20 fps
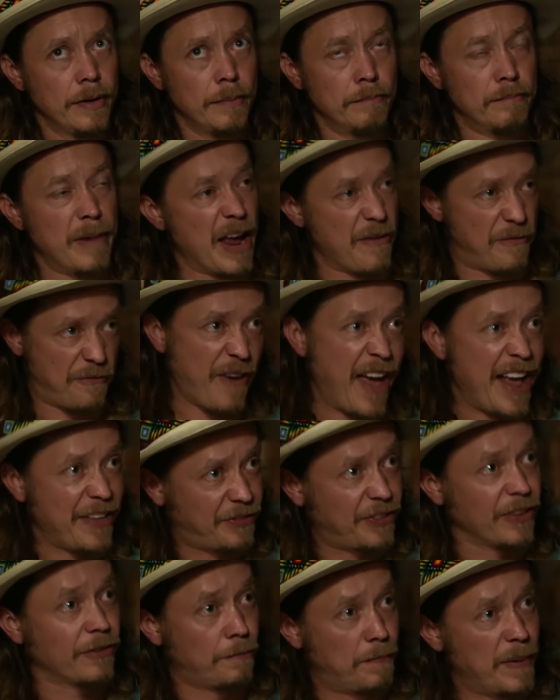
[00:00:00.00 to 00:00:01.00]
My
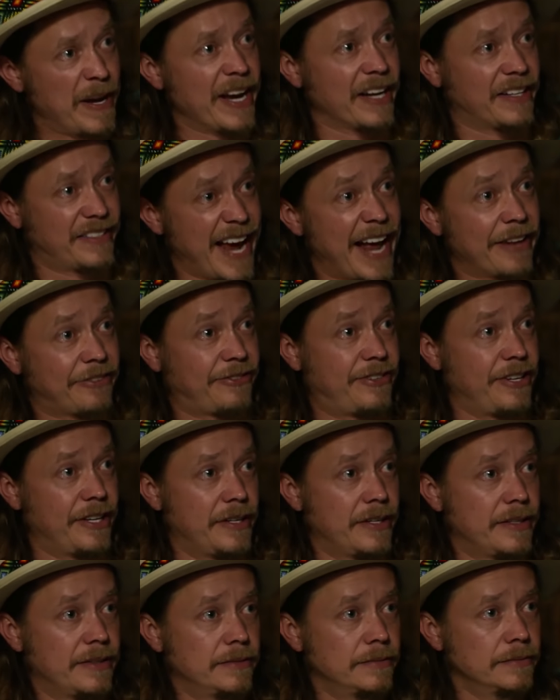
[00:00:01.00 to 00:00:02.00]
faith is being tested.